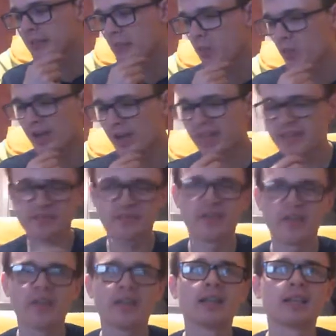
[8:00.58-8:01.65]
with
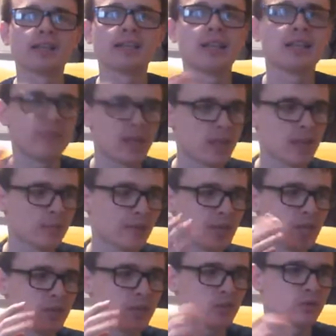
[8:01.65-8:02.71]
said developer, and
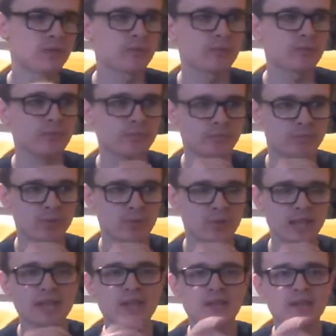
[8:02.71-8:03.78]
they just put
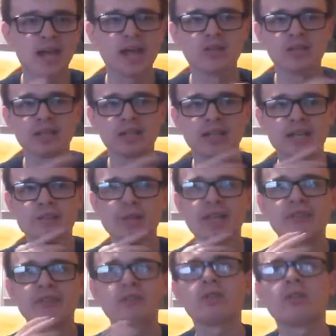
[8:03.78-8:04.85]
that dialogue in there to
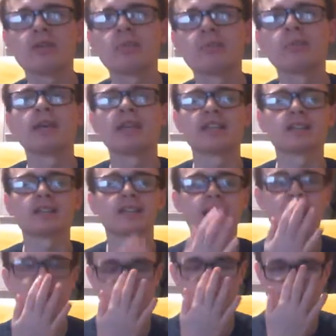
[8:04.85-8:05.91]
make fun of him a bit.
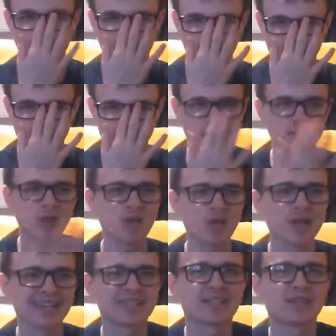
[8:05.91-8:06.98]
Um, and Log
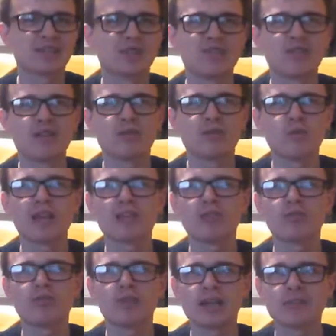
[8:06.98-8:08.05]
is quite an
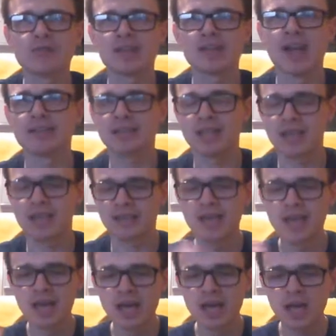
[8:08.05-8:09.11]
unlikable character. Like,
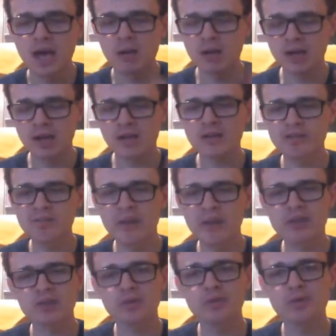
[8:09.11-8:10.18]
while I love
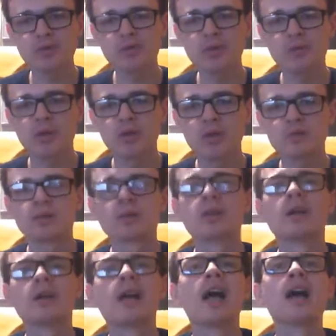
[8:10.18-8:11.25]
Banjo Kazooie Nuts and Bolts,
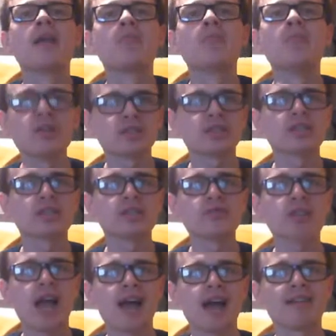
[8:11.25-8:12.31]
most of the new
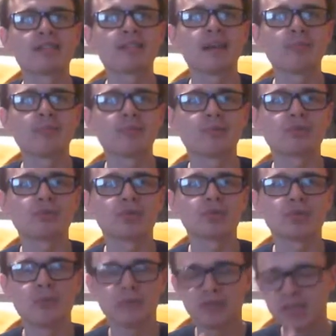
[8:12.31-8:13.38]
characters are pretty much
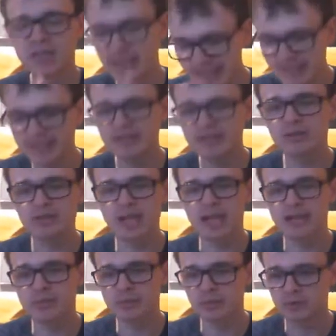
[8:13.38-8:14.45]
completely
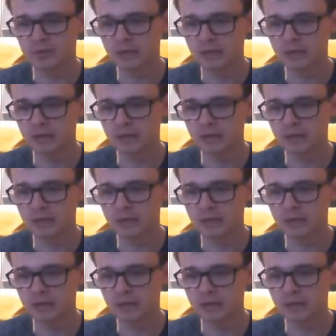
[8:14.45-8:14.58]
unlikable.